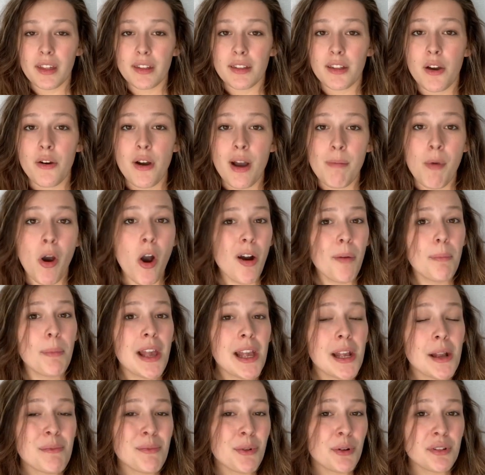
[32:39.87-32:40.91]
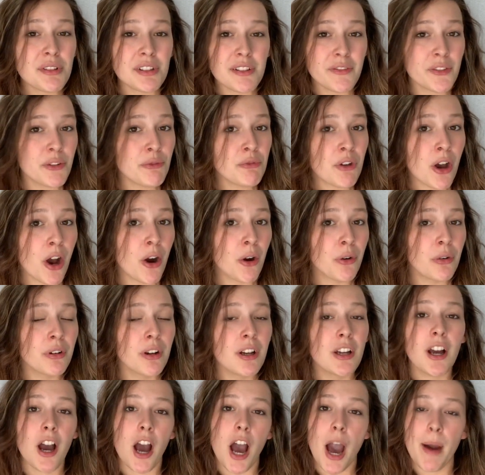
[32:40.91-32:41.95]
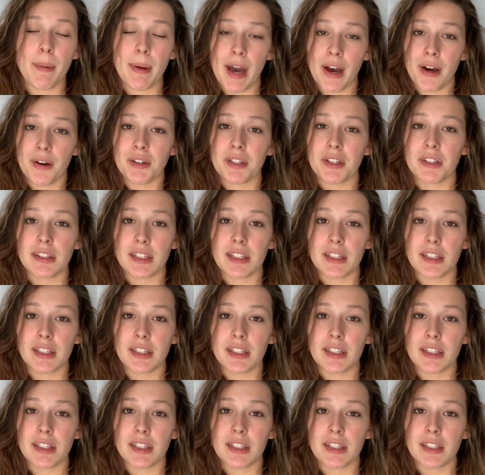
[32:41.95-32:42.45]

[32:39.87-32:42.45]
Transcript: So I'm hoping most of you know about